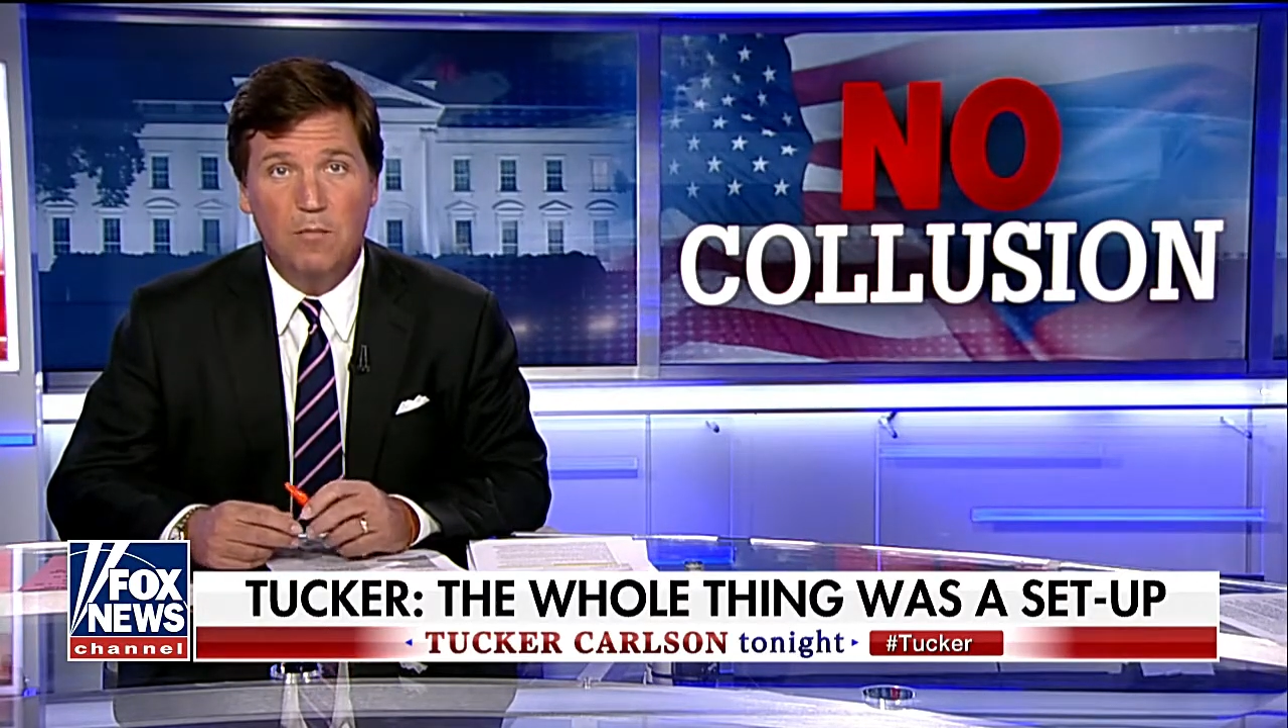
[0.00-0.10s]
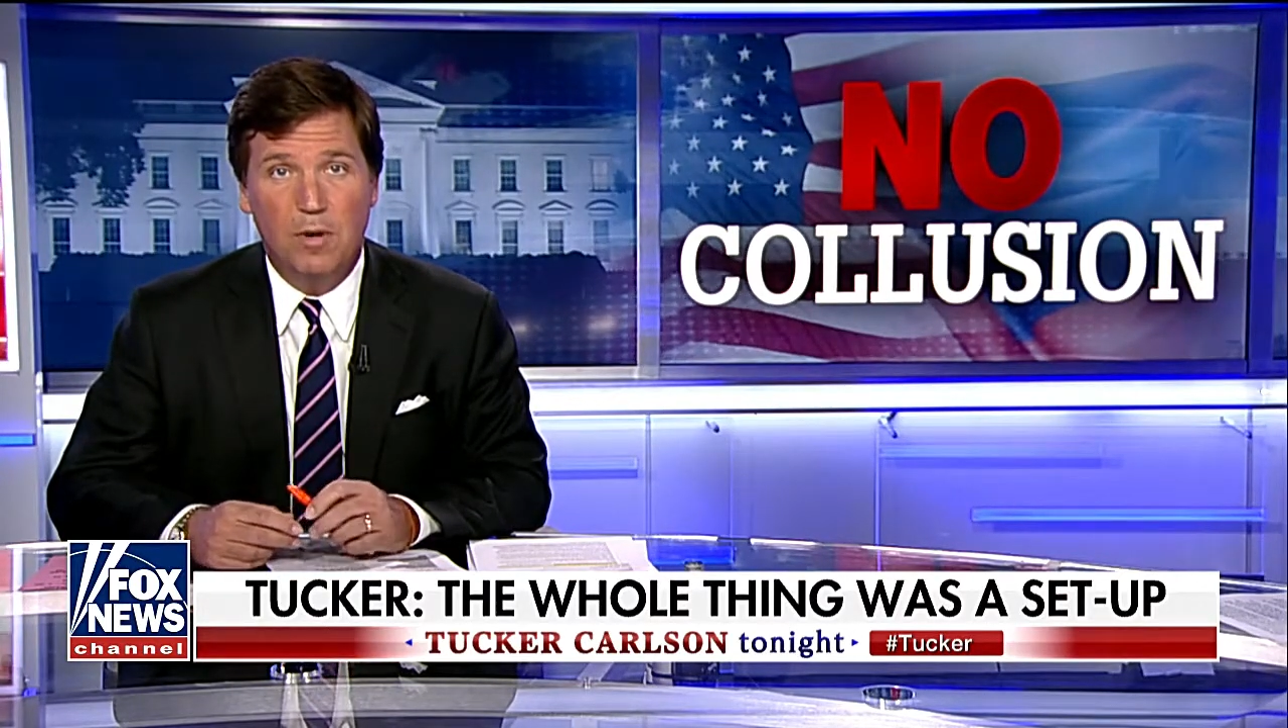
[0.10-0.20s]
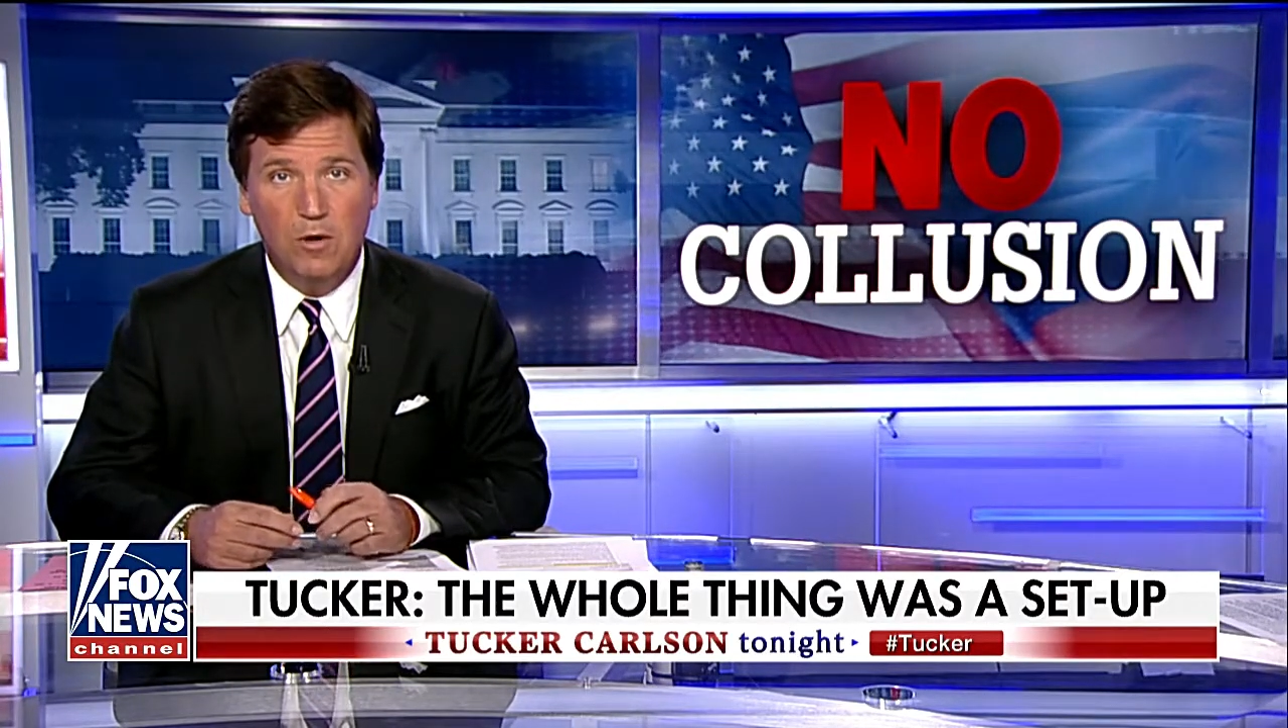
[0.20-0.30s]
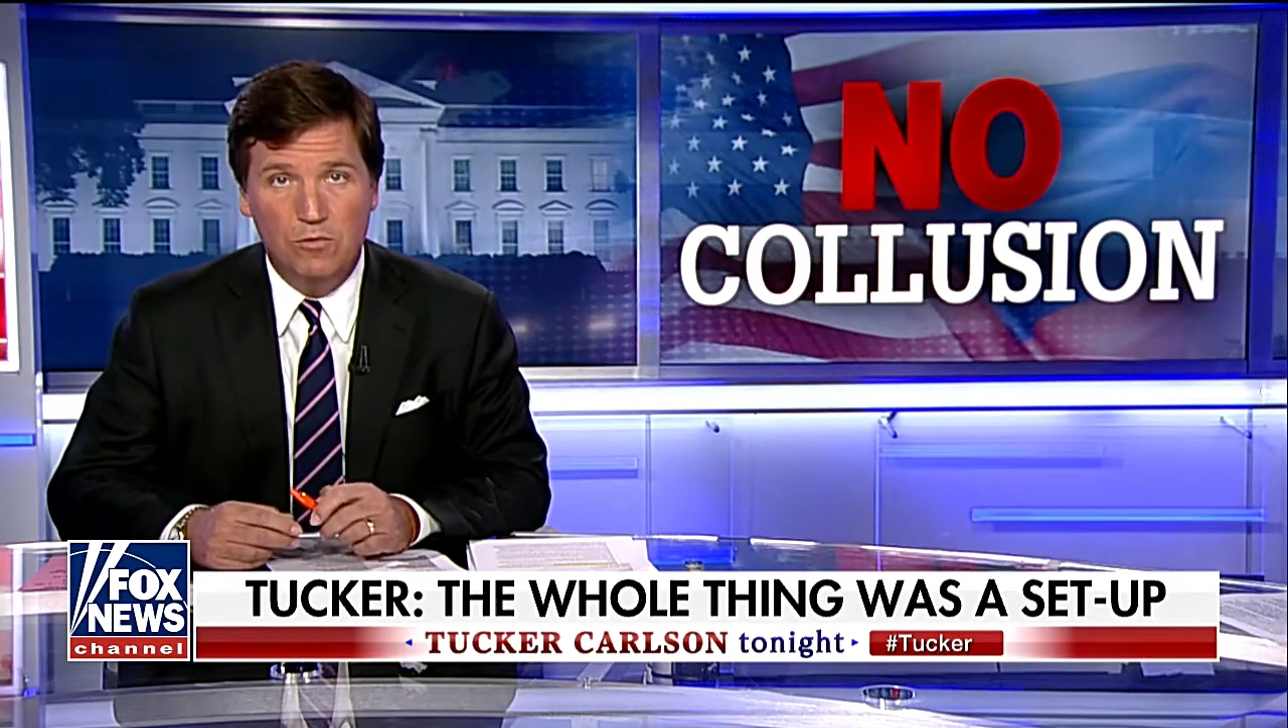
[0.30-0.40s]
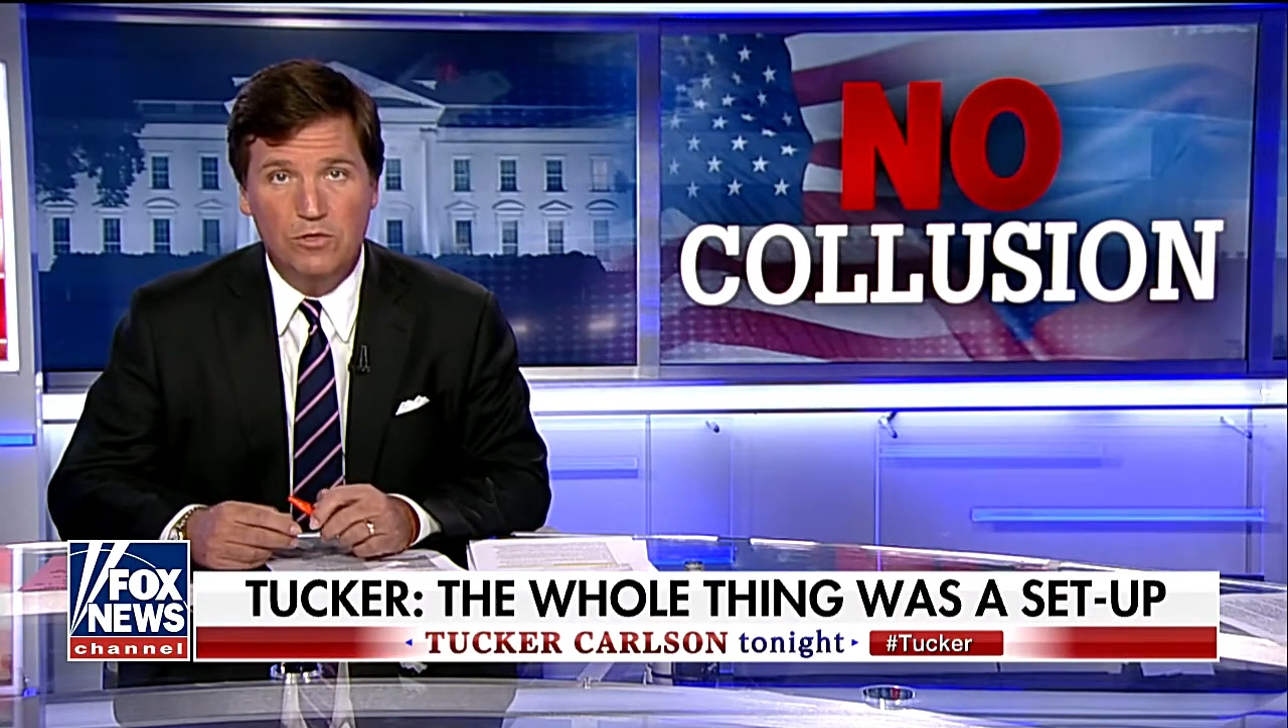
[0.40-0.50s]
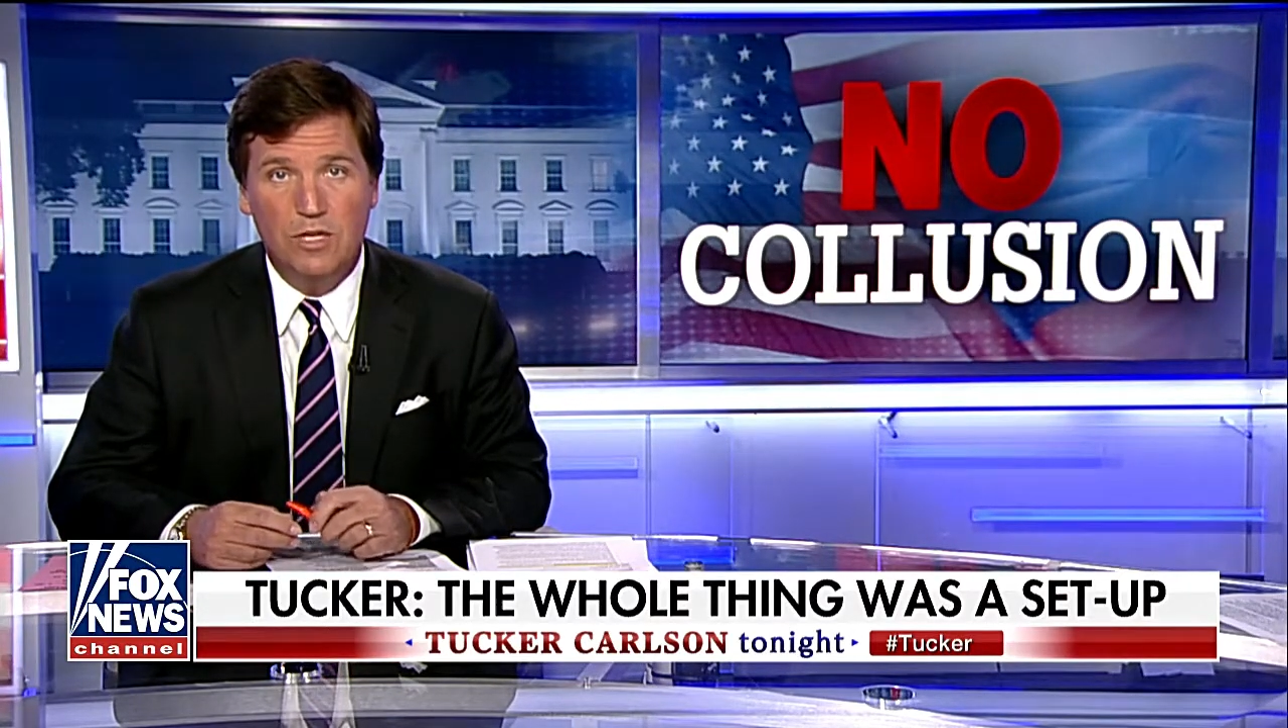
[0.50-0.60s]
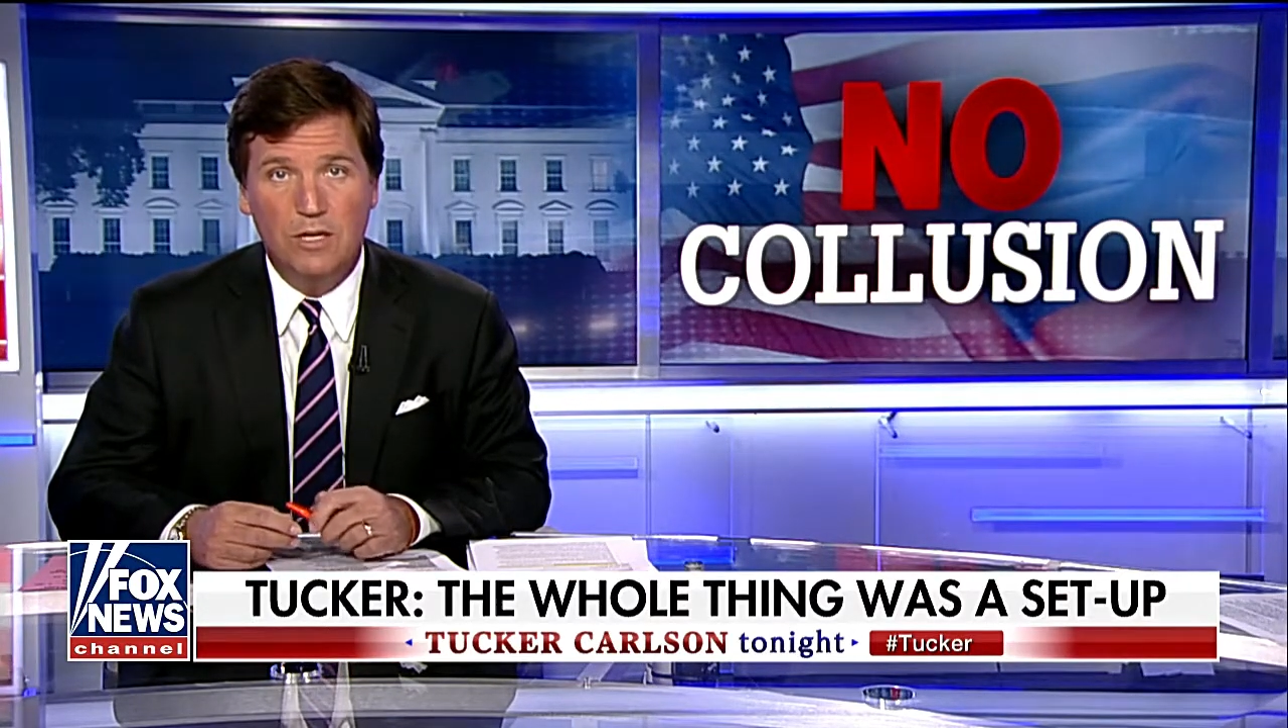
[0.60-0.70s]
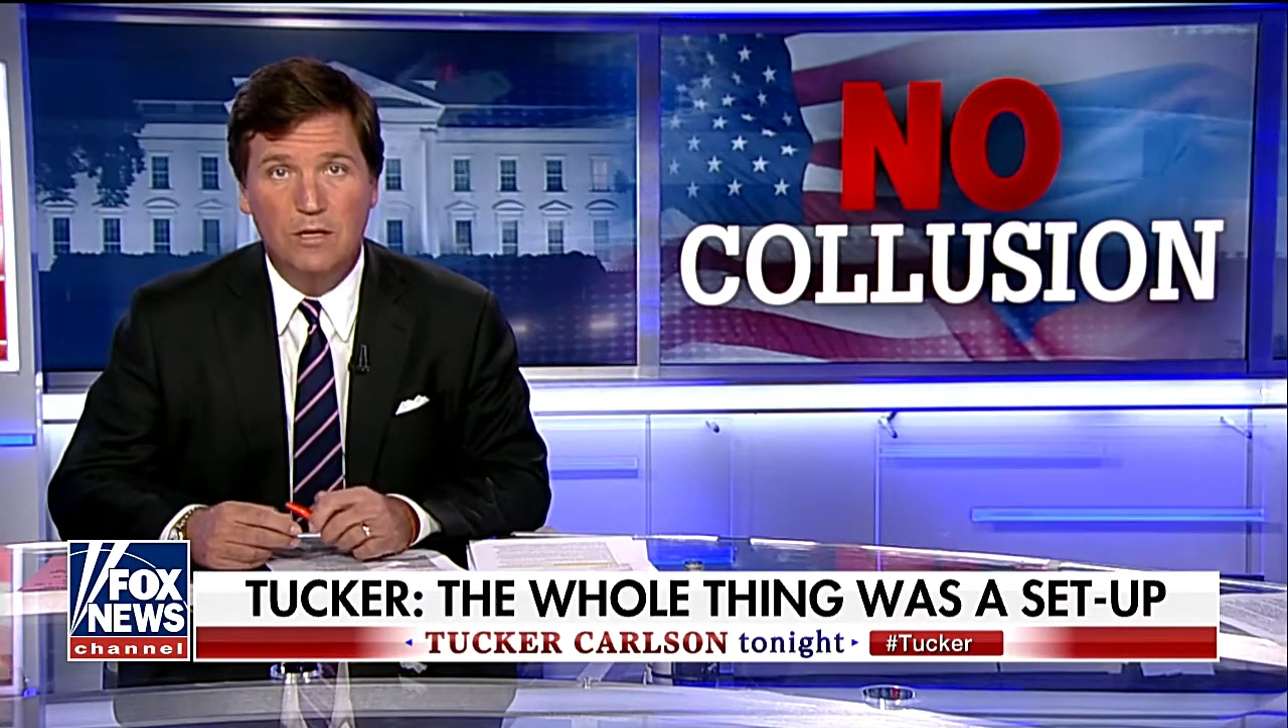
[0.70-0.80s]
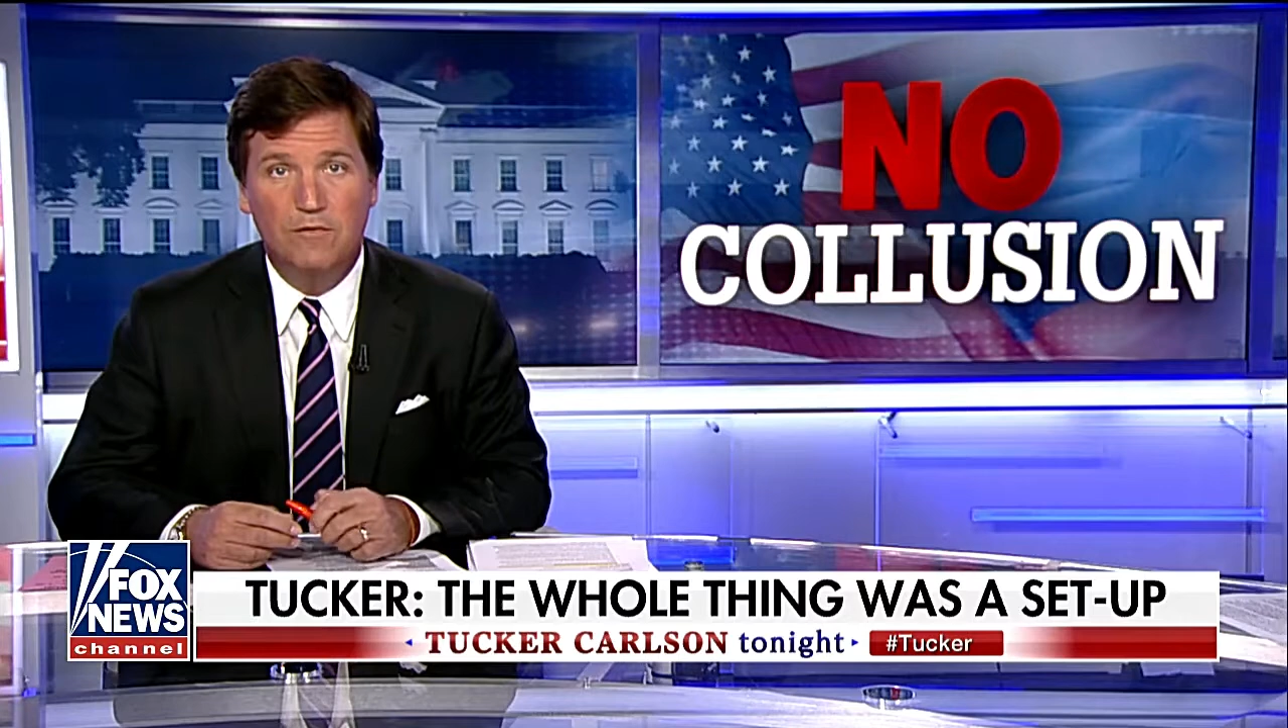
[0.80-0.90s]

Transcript: opposed